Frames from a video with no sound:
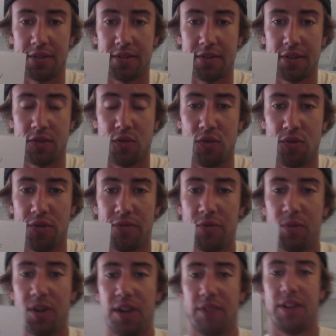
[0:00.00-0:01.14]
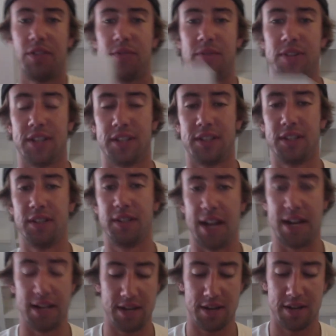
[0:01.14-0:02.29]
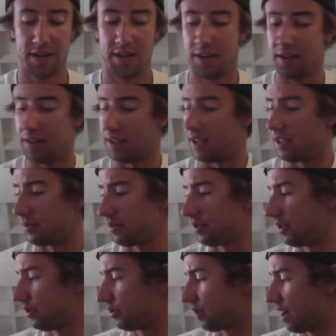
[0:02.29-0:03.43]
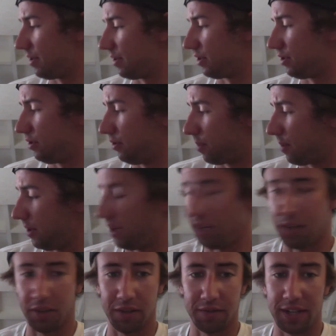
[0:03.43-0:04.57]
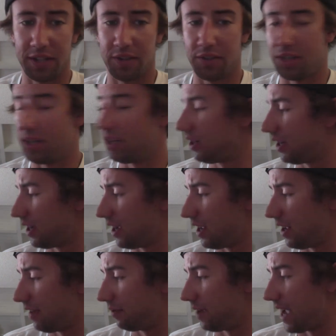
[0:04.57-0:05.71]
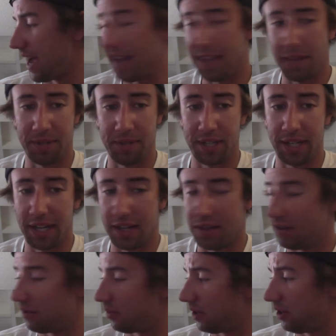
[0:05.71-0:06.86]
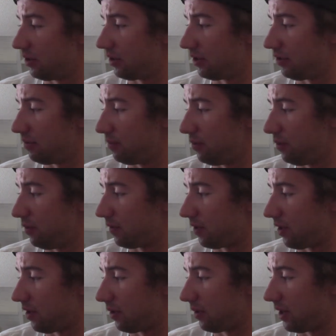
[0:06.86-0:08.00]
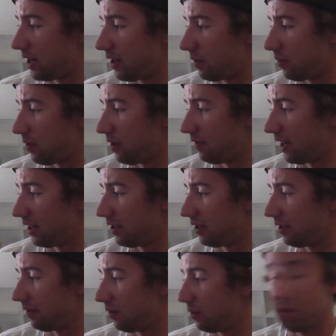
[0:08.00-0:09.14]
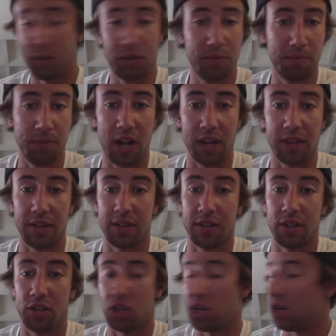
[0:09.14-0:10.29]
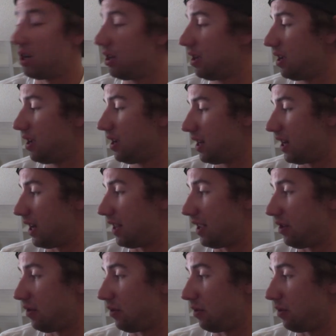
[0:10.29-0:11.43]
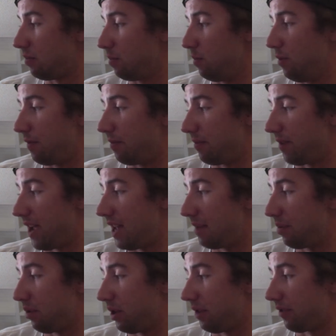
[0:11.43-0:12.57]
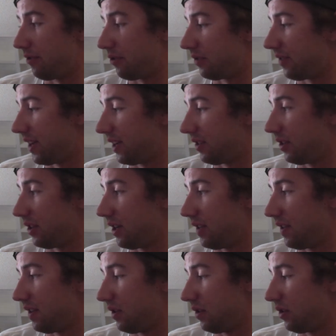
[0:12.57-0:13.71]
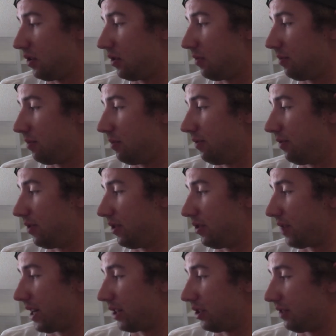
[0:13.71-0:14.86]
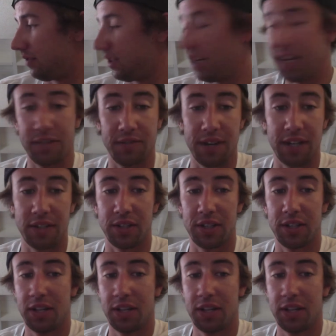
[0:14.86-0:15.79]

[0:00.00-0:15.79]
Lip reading: a quarter of the way around 360, 90. Okay, so we're describing two perpendicular vectors here. If we add them together, the way you do it is you move all the way down one vector, if you were to plot this on a chart, and then you move from the end point of the first vector and then move the direction of the next vector,